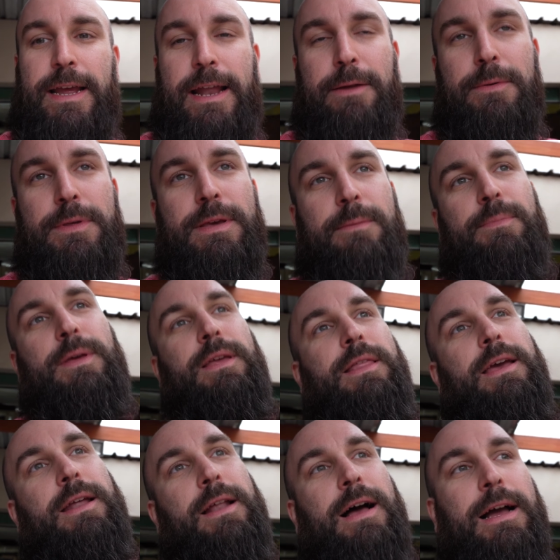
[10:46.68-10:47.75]
and it was something
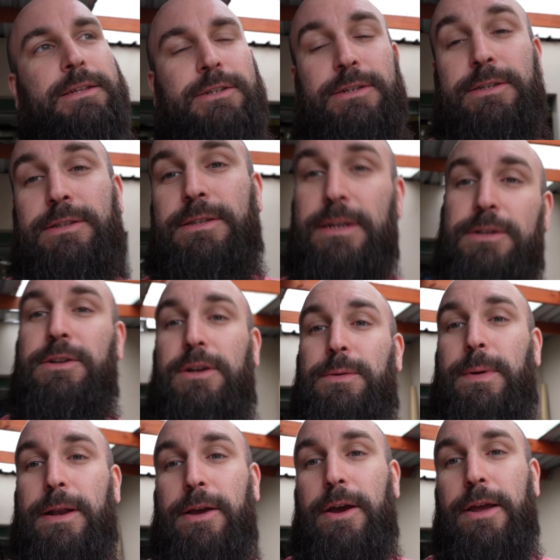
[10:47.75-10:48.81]
that I just did not
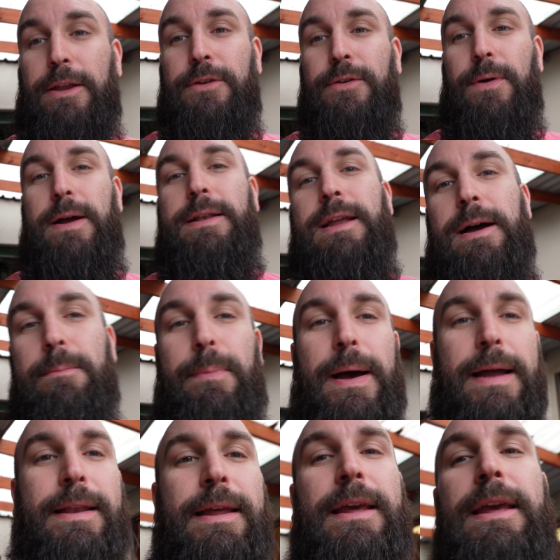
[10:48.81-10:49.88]
want to go into right now.
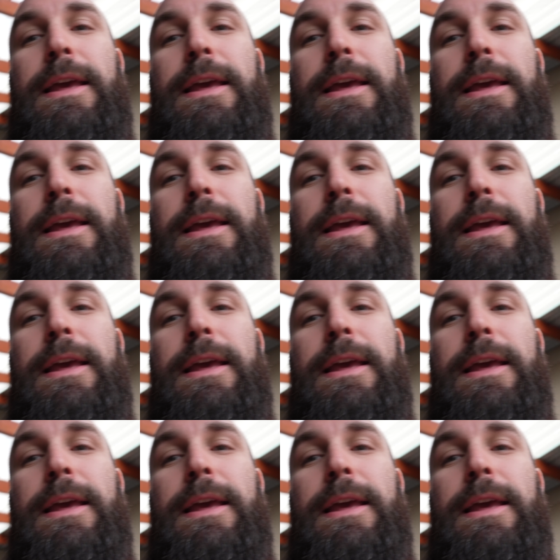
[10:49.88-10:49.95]
But